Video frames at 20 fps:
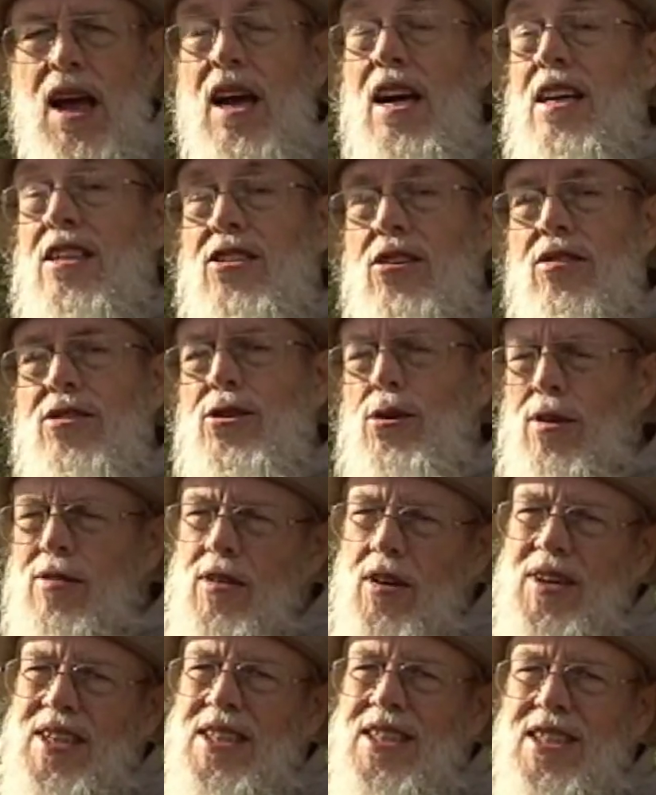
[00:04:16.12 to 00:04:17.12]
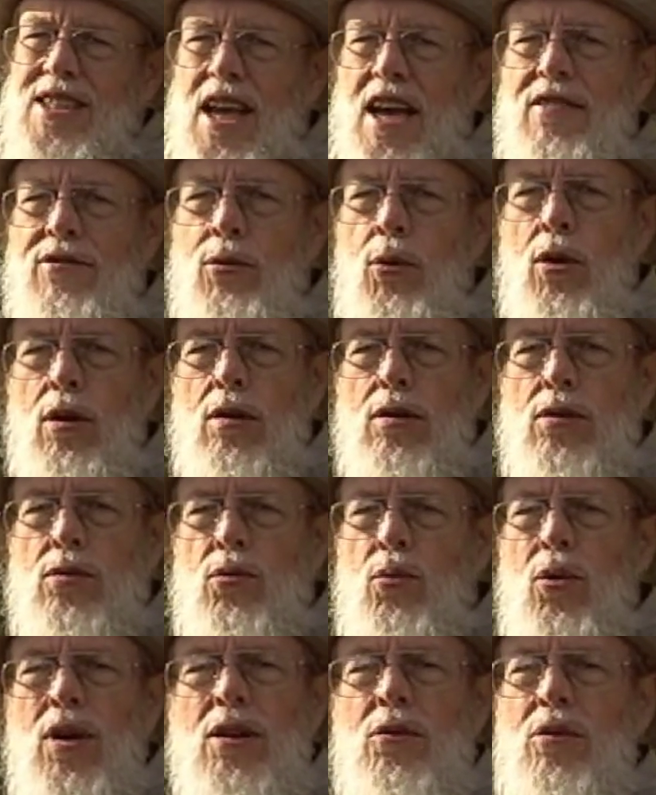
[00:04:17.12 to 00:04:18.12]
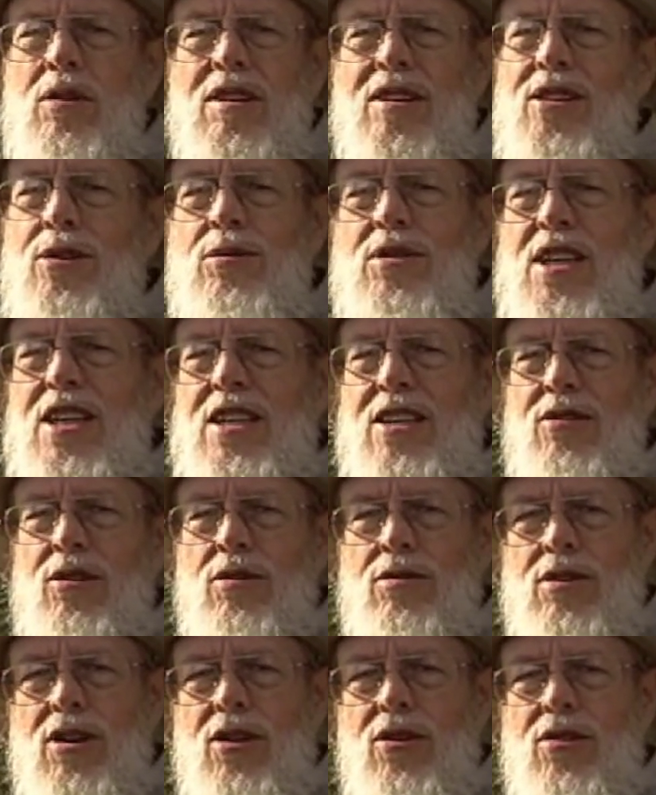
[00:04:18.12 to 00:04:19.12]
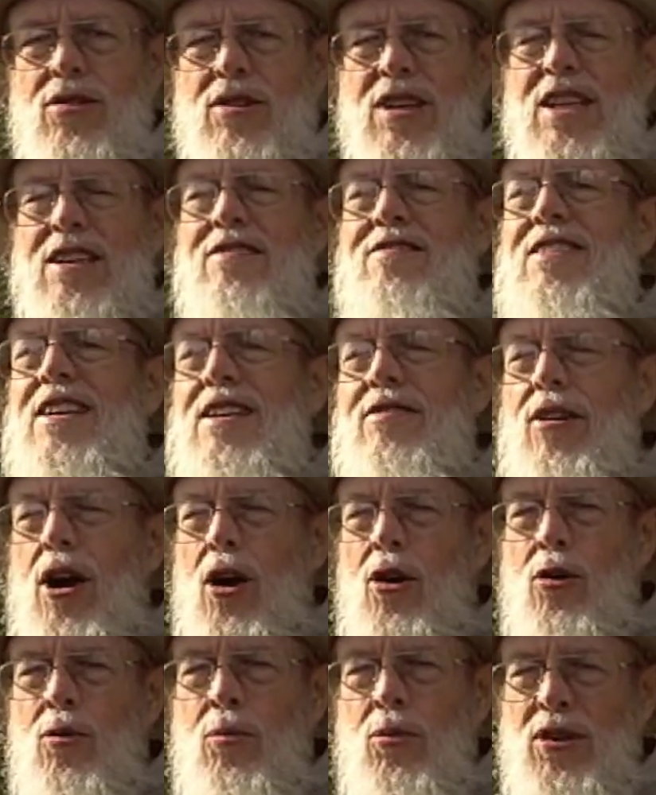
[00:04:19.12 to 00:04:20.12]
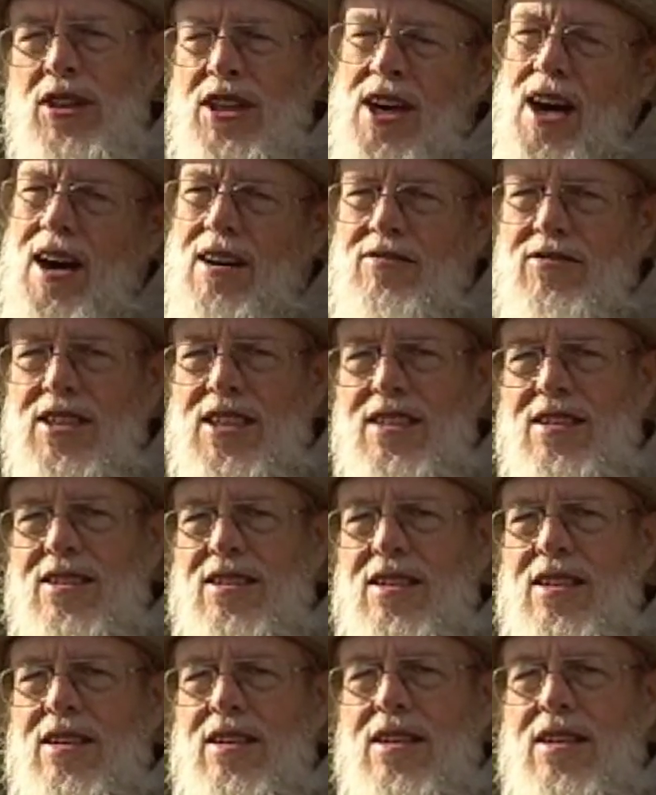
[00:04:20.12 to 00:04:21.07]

It's also a very safe world, one where a 13-year-old girl can leave home with confidence.